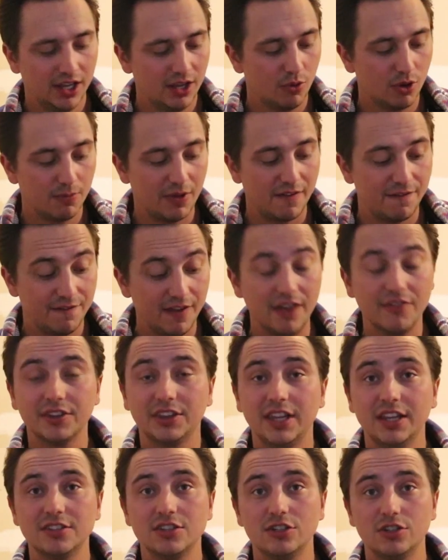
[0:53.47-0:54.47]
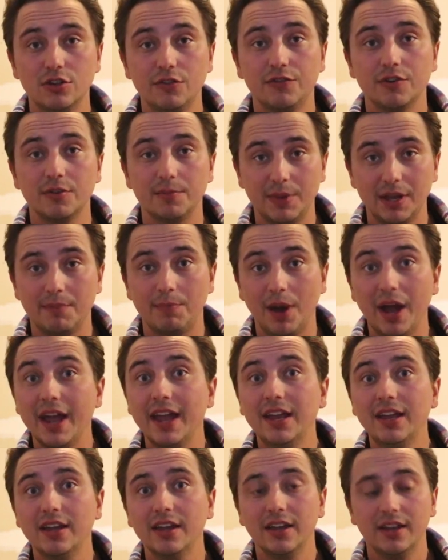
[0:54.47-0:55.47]
One of my favorite things to do for the big
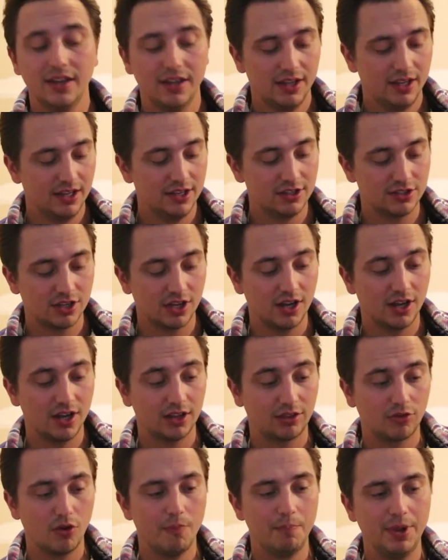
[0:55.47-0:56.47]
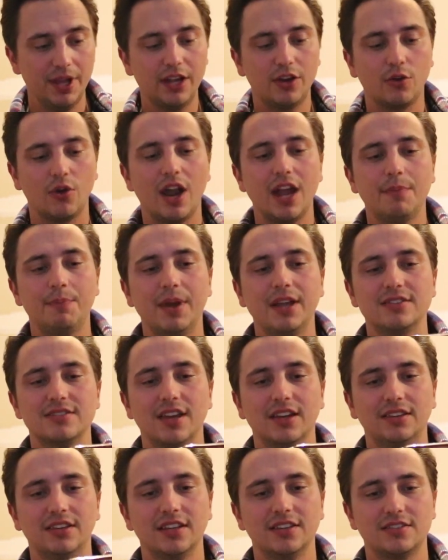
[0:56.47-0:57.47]
pike is uh, throw big crankbaits
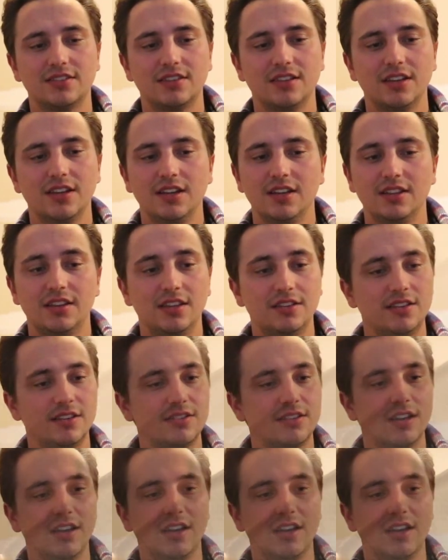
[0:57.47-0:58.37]
like this. This is